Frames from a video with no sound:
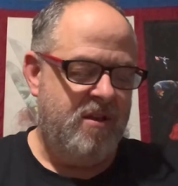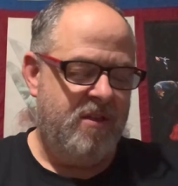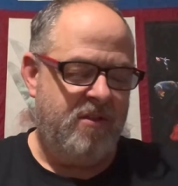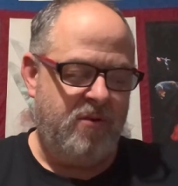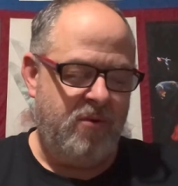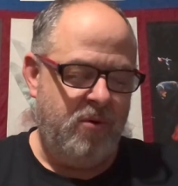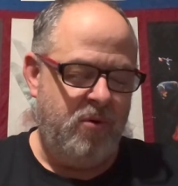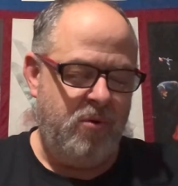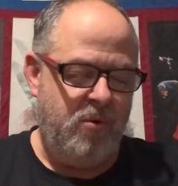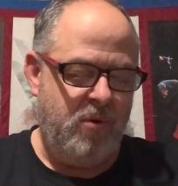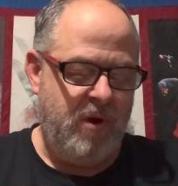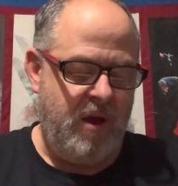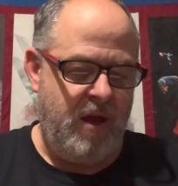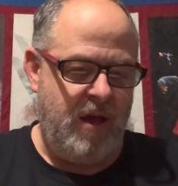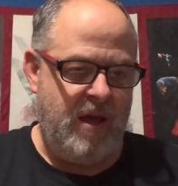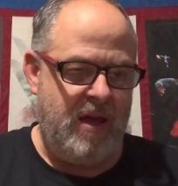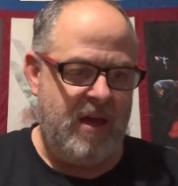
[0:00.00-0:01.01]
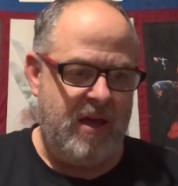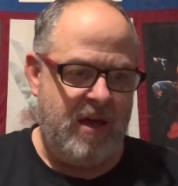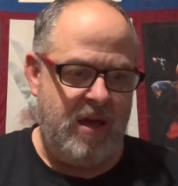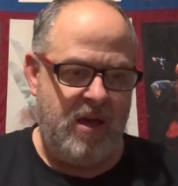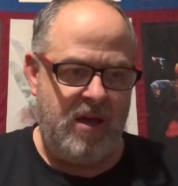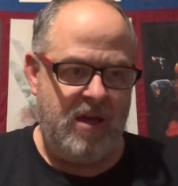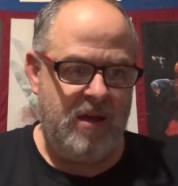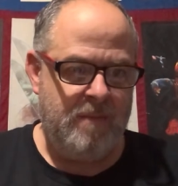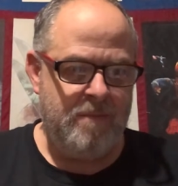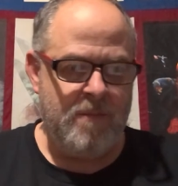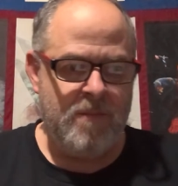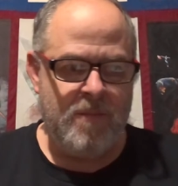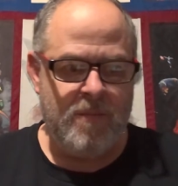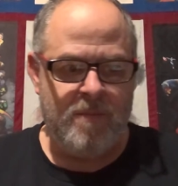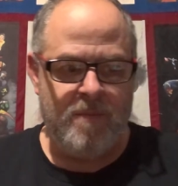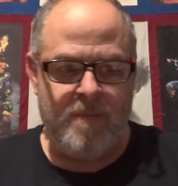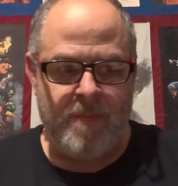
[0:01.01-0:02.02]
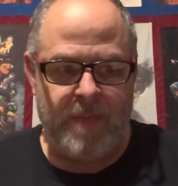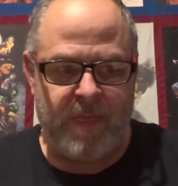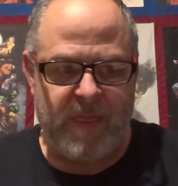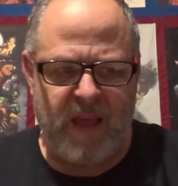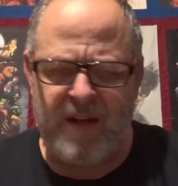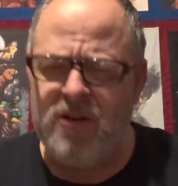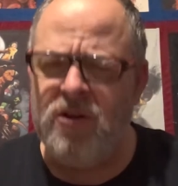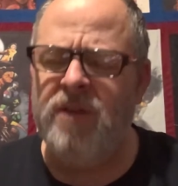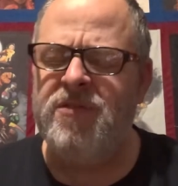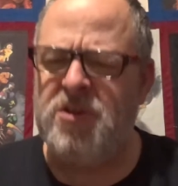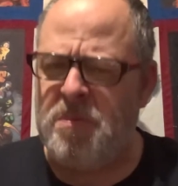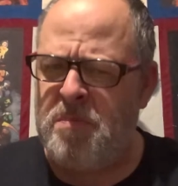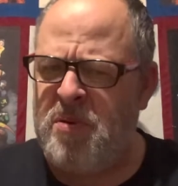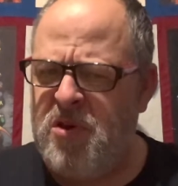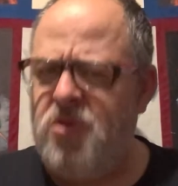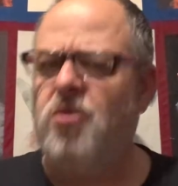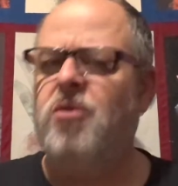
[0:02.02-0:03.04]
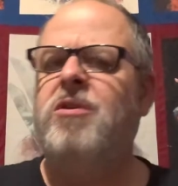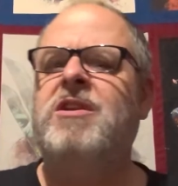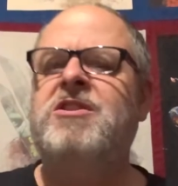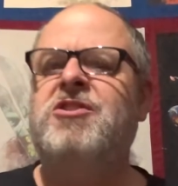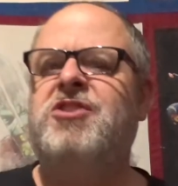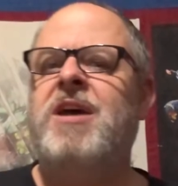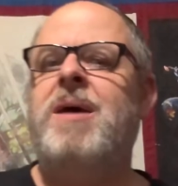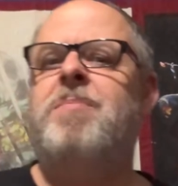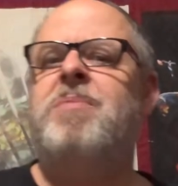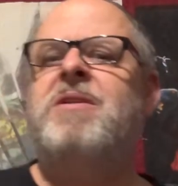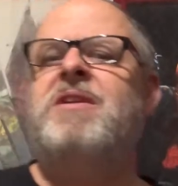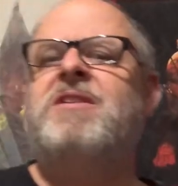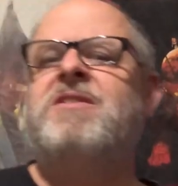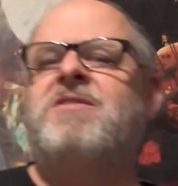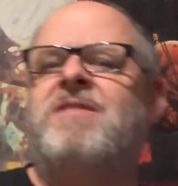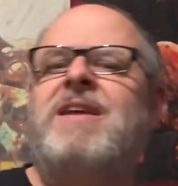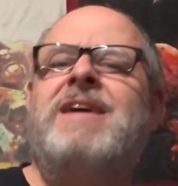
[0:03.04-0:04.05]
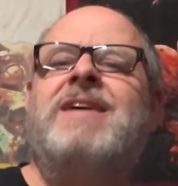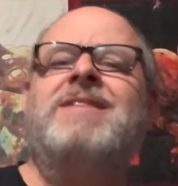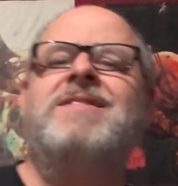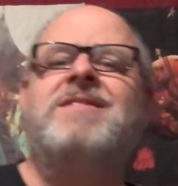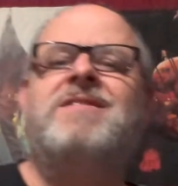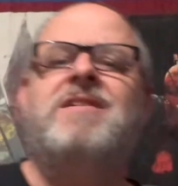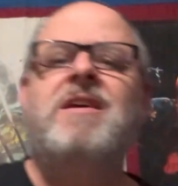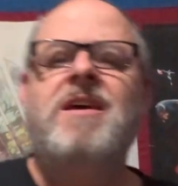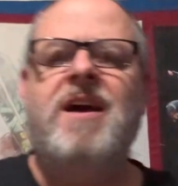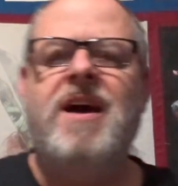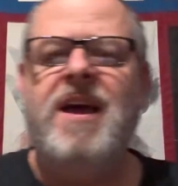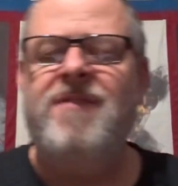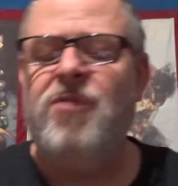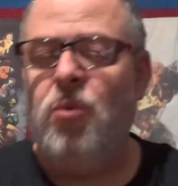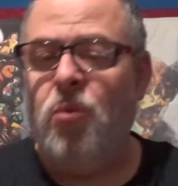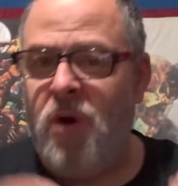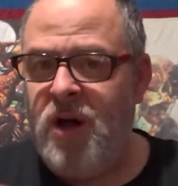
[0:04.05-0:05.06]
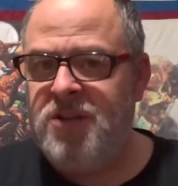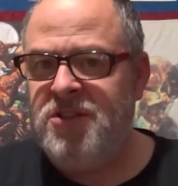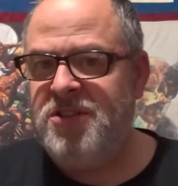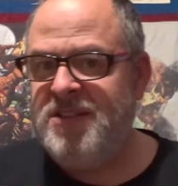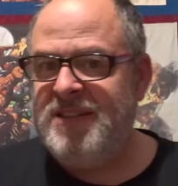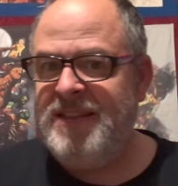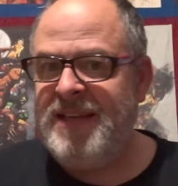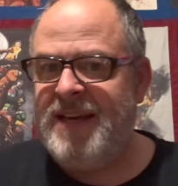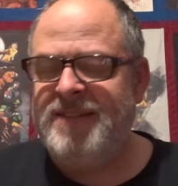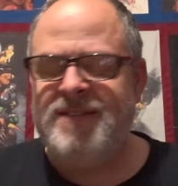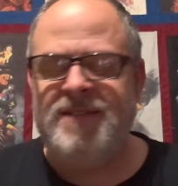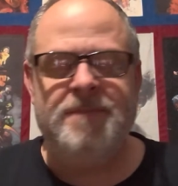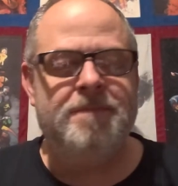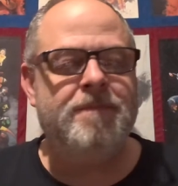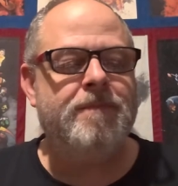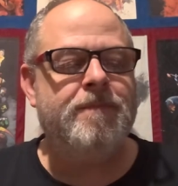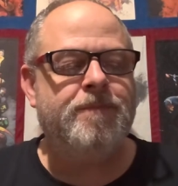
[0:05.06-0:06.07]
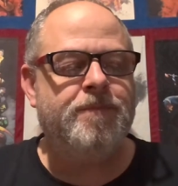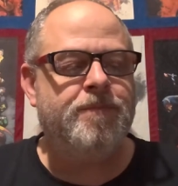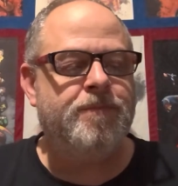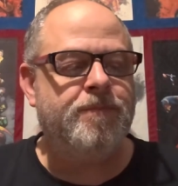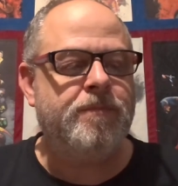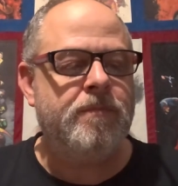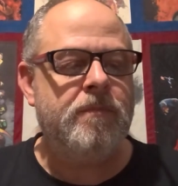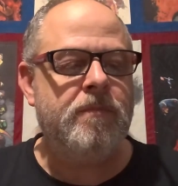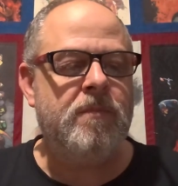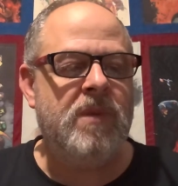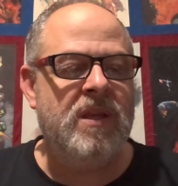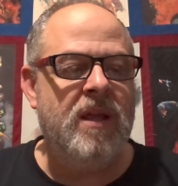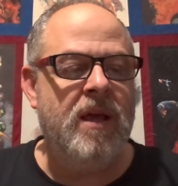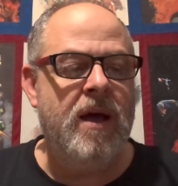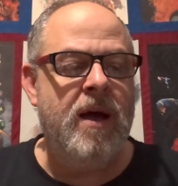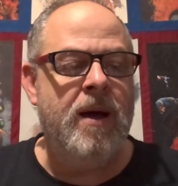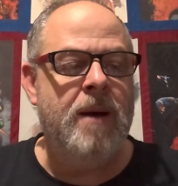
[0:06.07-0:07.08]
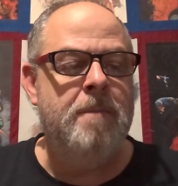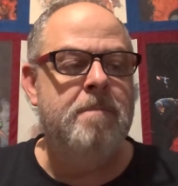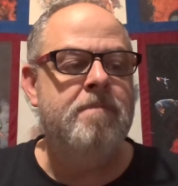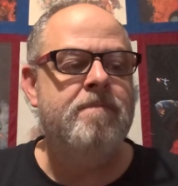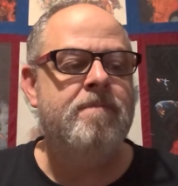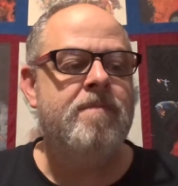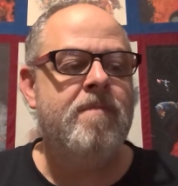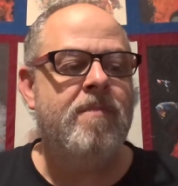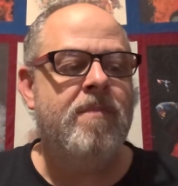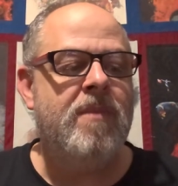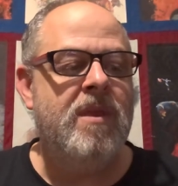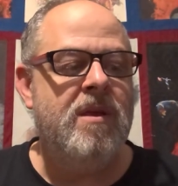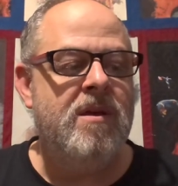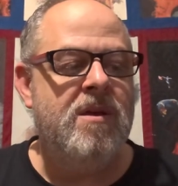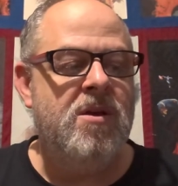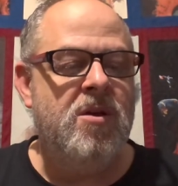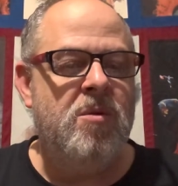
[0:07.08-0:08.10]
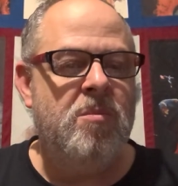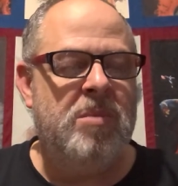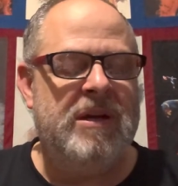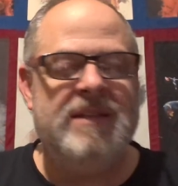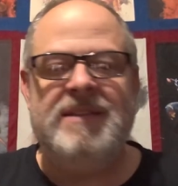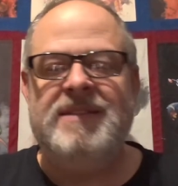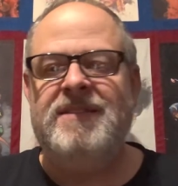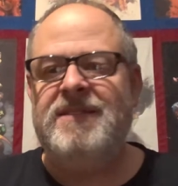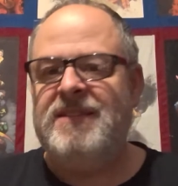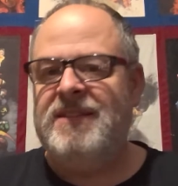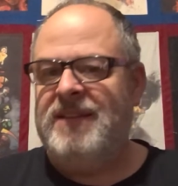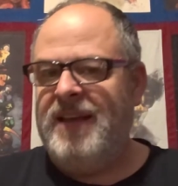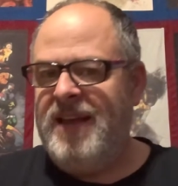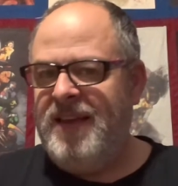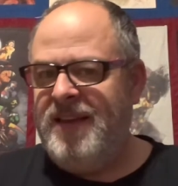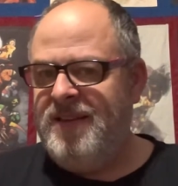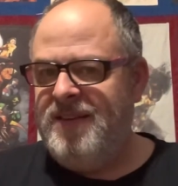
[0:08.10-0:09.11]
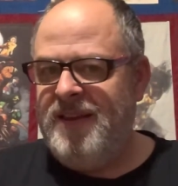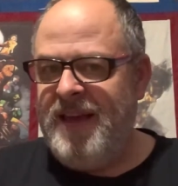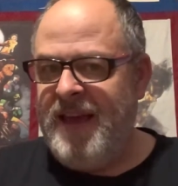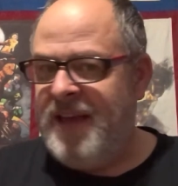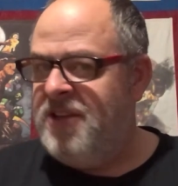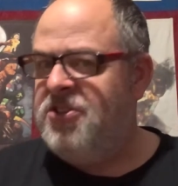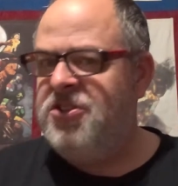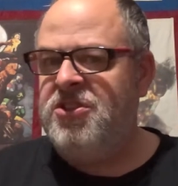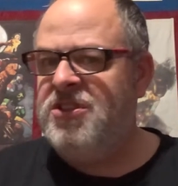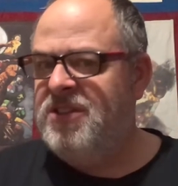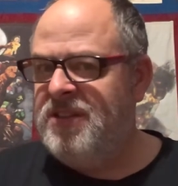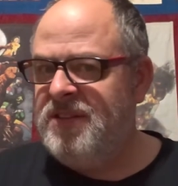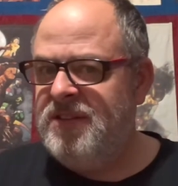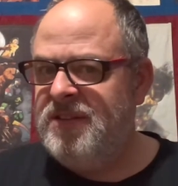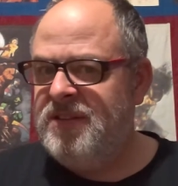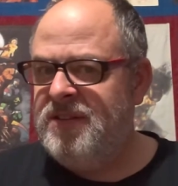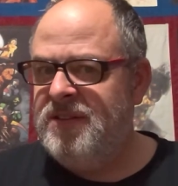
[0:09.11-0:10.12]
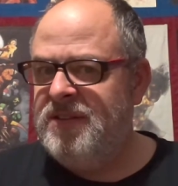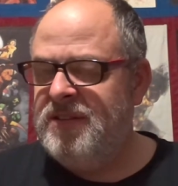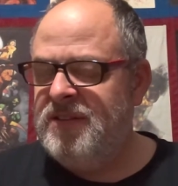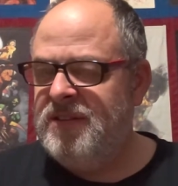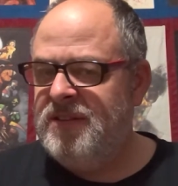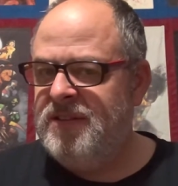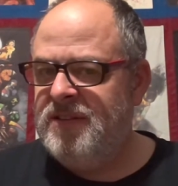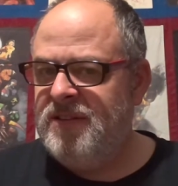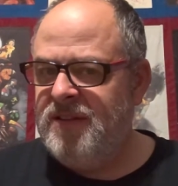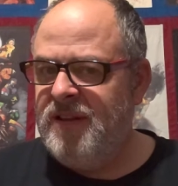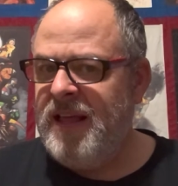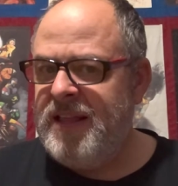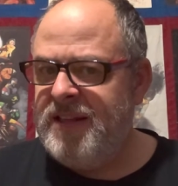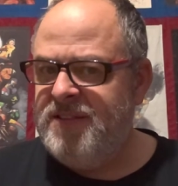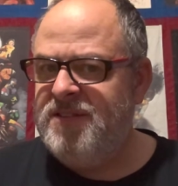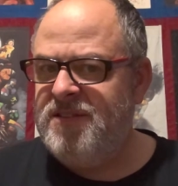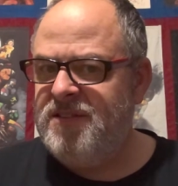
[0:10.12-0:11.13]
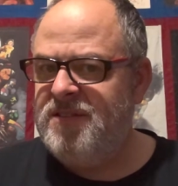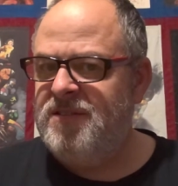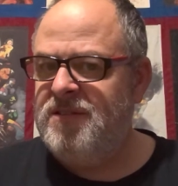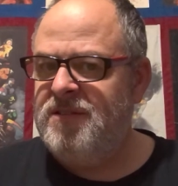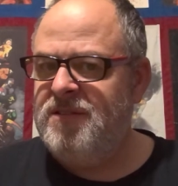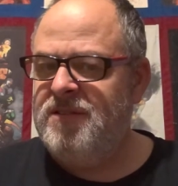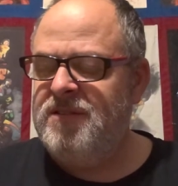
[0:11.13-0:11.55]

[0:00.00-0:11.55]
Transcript: through a, I don't know if it's a purely Japanese lens. I haven't watched it yet. But at least an Asian lens.